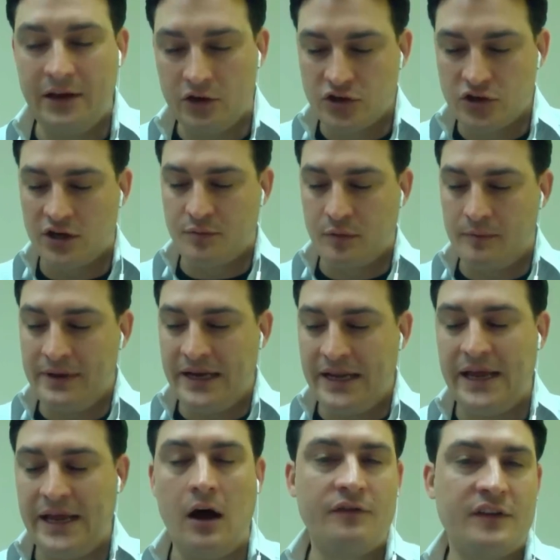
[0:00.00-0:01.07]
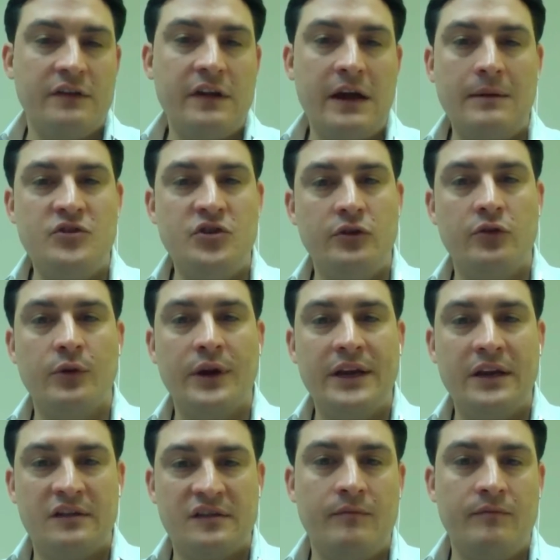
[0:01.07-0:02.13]
You're charged per minute, and oftentimes you agree
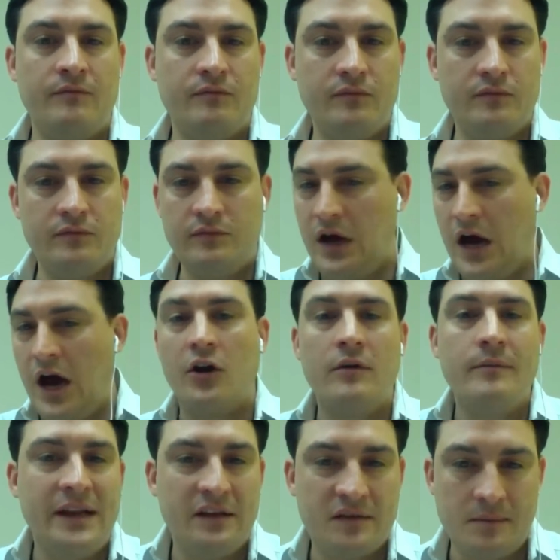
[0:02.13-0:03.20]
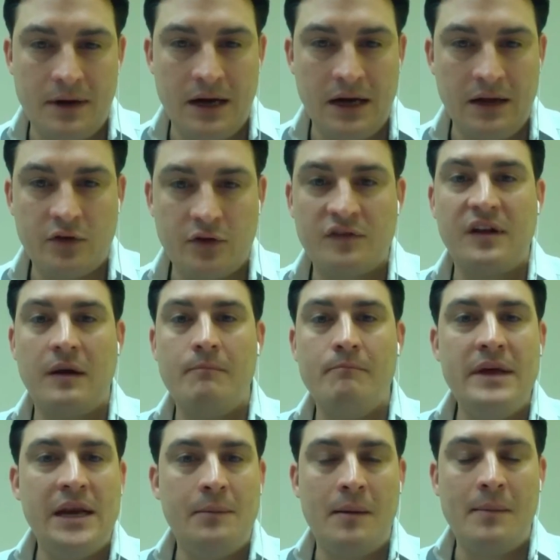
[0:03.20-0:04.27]
to some 100 minutes a month or some
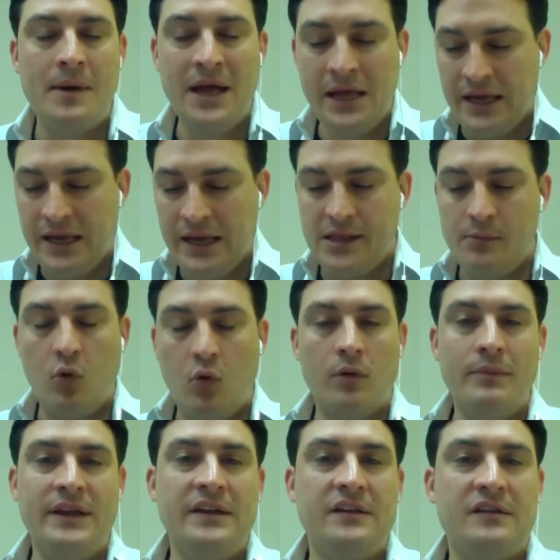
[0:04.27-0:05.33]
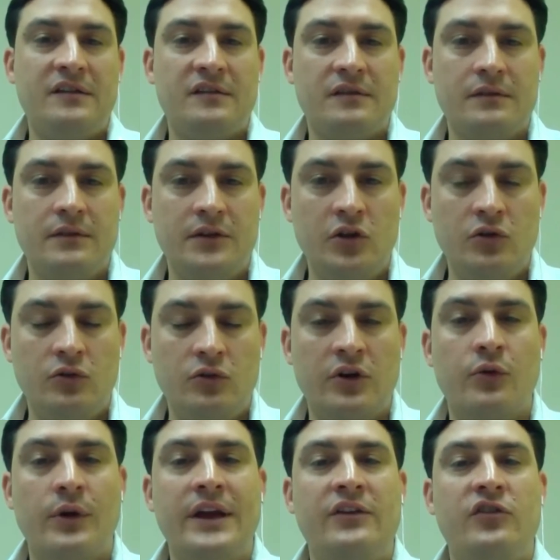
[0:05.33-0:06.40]
minimum. And the more minutes you
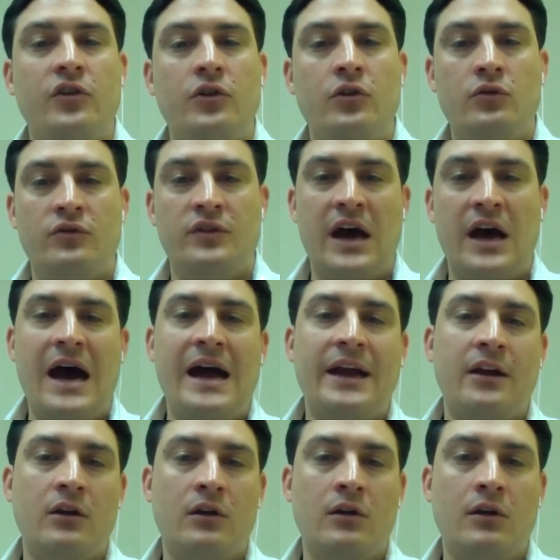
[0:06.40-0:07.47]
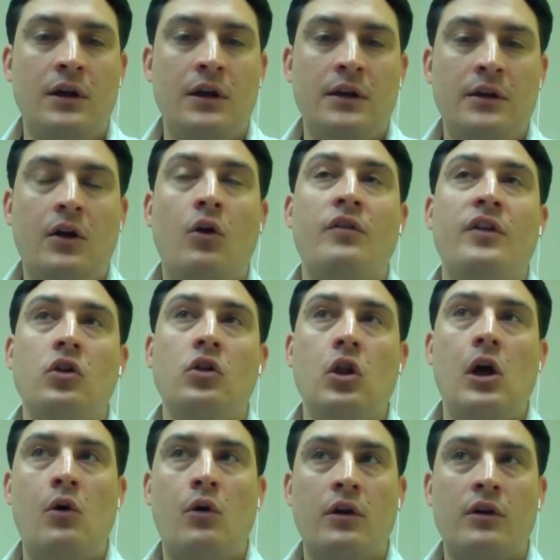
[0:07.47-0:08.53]
agree to, the higher or the
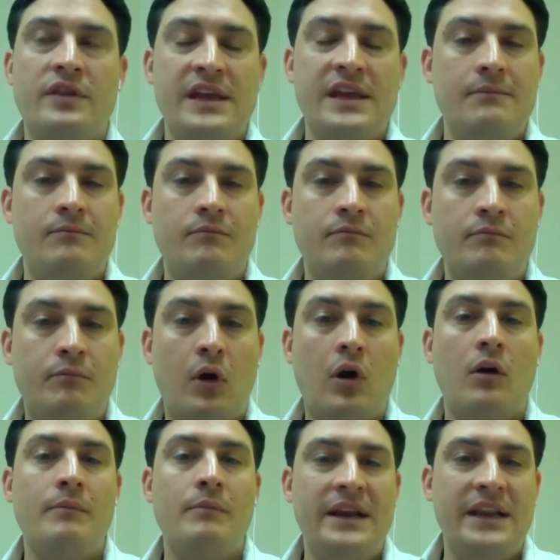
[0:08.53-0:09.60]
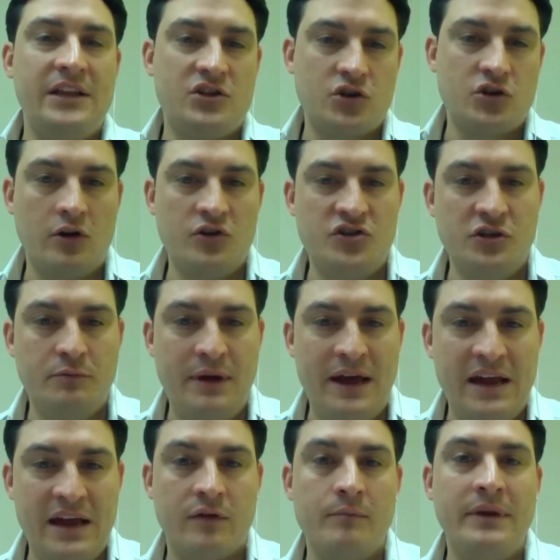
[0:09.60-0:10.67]
lower the per minute charge you
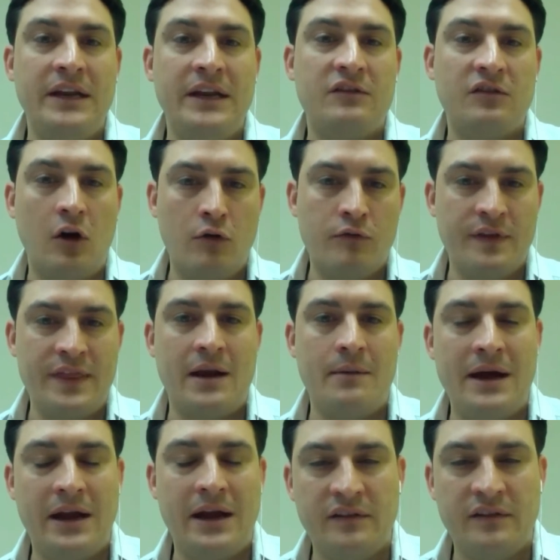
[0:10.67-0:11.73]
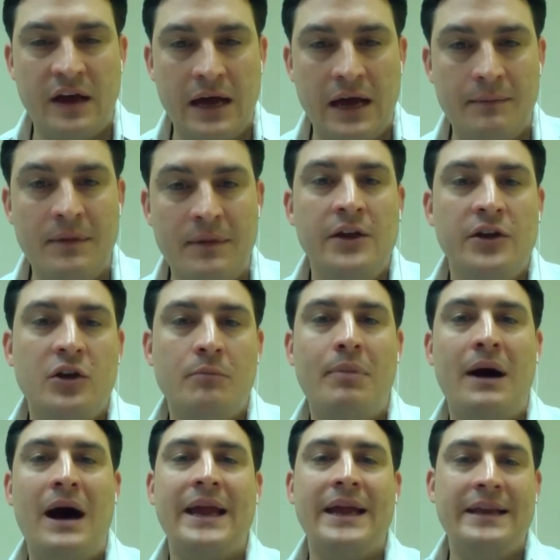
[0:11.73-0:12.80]
pay for minutes over that amount of time. Exactly. You're
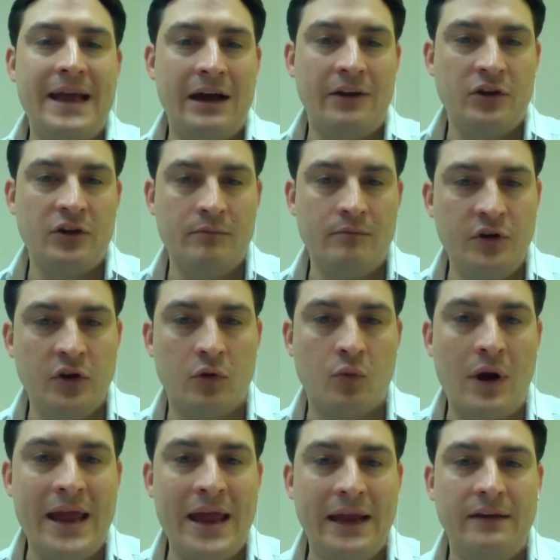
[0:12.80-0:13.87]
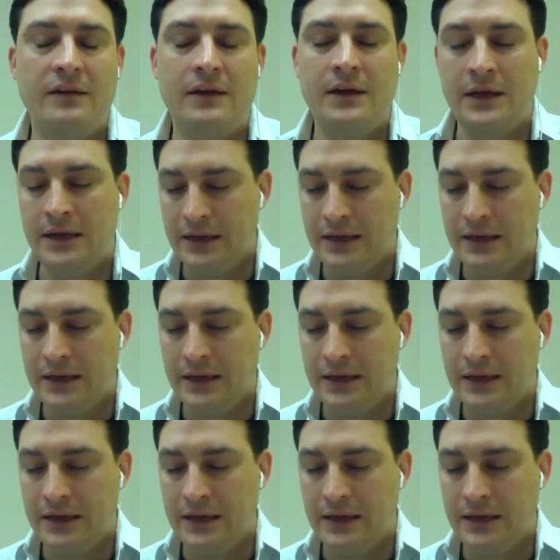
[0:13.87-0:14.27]
buying down your rate.